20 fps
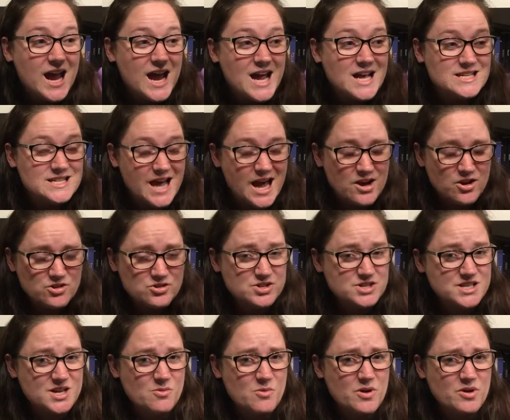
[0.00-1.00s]
And I don't
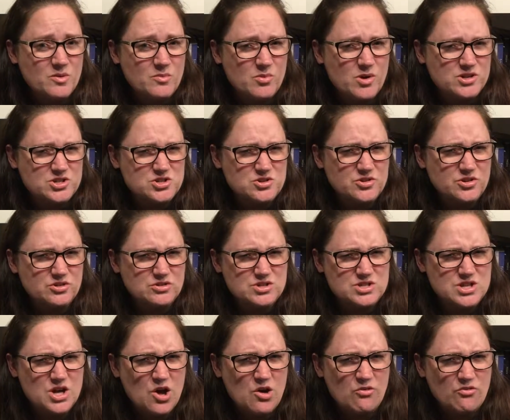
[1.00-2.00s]
understand why you're pressuring
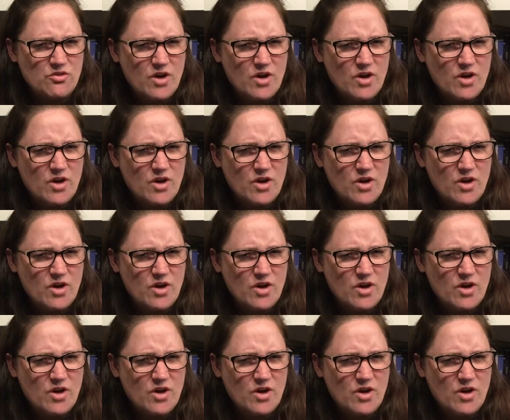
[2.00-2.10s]
yourself